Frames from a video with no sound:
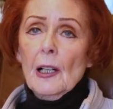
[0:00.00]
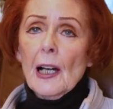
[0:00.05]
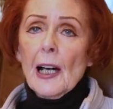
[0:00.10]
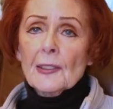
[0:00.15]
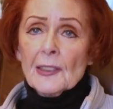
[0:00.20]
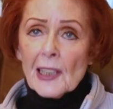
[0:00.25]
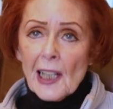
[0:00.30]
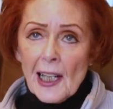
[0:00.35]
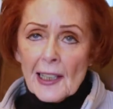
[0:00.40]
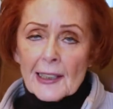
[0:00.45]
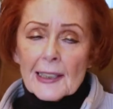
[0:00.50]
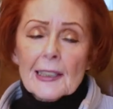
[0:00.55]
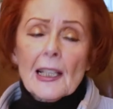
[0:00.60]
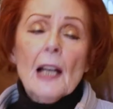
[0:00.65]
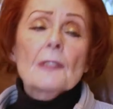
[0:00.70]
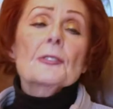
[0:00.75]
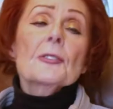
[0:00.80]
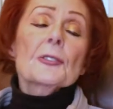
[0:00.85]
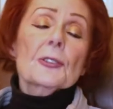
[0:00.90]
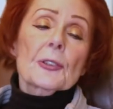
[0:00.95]
unlike
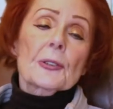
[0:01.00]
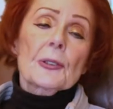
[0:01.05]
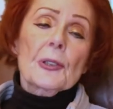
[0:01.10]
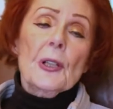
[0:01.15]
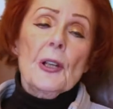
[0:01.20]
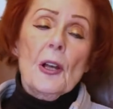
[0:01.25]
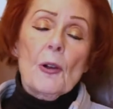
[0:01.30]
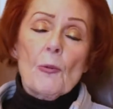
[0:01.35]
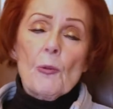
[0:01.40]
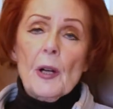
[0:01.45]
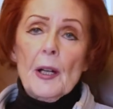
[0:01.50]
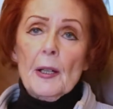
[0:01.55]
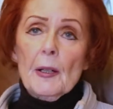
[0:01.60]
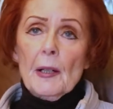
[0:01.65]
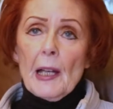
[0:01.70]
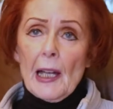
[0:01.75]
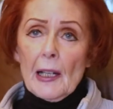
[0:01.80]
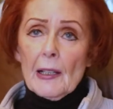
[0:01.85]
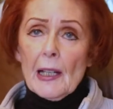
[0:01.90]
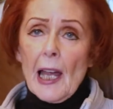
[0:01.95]
London,
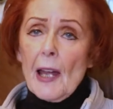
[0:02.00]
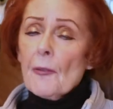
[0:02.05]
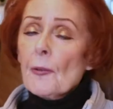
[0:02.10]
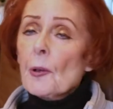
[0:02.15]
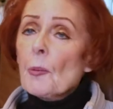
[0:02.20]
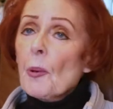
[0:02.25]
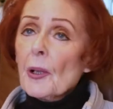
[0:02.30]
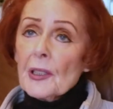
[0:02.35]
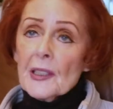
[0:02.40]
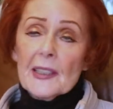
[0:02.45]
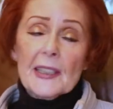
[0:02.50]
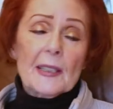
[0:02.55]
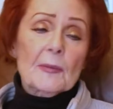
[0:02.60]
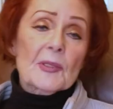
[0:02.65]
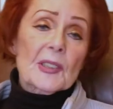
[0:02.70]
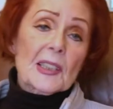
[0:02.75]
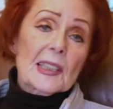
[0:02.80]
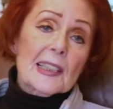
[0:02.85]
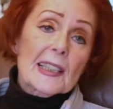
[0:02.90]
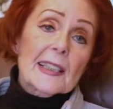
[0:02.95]
where everybody
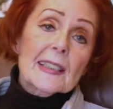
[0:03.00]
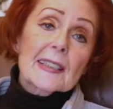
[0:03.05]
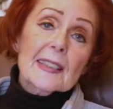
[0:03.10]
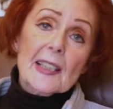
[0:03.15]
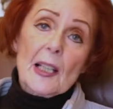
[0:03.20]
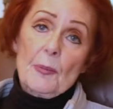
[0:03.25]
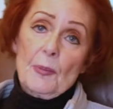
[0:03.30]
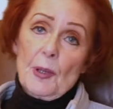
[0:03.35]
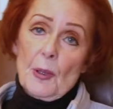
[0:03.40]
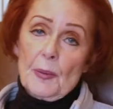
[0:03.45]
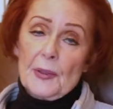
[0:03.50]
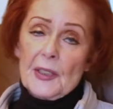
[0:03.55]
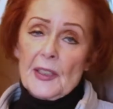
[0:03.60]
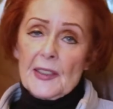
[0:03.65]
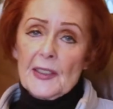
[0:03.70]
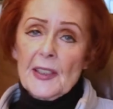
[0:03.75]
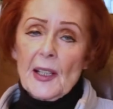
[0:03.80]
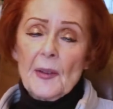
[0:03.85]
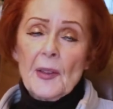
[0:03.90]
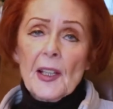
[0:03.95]
seems to lease their
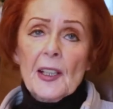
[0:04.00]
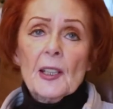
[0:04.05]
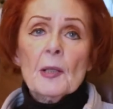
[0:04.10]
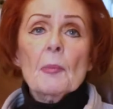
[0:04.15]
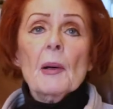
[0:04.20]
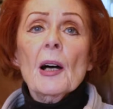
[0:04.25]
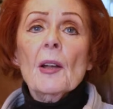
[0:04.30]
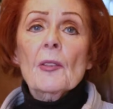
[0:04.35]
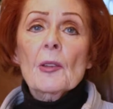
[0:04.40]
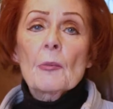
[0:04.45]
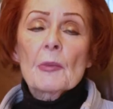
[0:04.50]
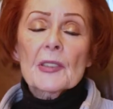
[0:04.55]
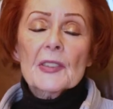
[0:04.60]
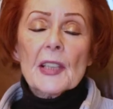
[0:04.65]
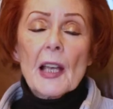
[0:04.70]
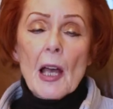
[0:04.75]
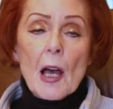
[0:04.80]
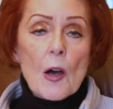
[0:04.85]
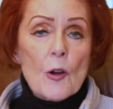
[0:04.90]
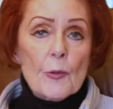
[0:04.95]
properties and they think about them as
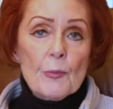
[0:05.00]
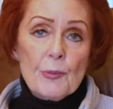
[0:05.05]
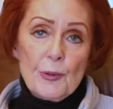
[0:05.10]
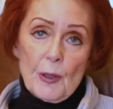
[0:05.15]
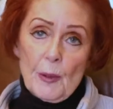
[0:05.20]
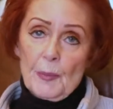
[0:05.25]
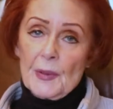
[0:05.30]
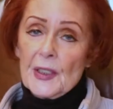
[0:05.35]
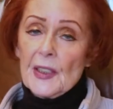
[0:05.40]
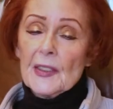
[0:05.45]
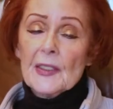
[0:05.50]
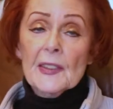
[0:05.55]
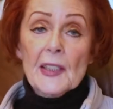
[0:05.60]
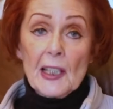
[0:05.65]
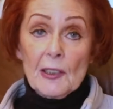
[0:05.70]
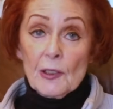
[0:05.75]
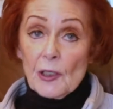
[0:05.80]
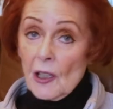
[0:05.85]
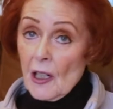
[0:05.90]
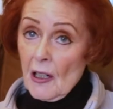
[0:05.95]
their own properties and
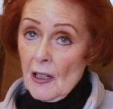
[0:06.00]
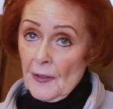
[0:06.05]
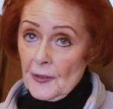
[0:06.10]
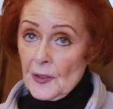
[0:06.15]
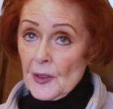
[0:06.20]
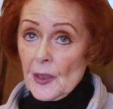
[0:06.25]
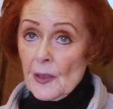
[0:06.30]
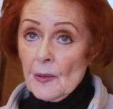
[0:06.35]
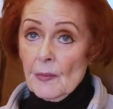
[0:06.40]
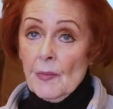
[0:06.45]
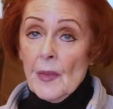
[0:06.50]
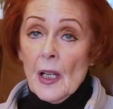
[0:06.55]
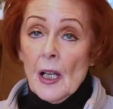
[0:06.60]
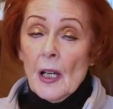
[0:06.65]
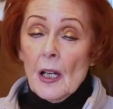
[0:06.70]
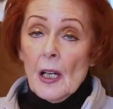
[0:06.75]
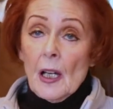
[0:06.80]
they look after them.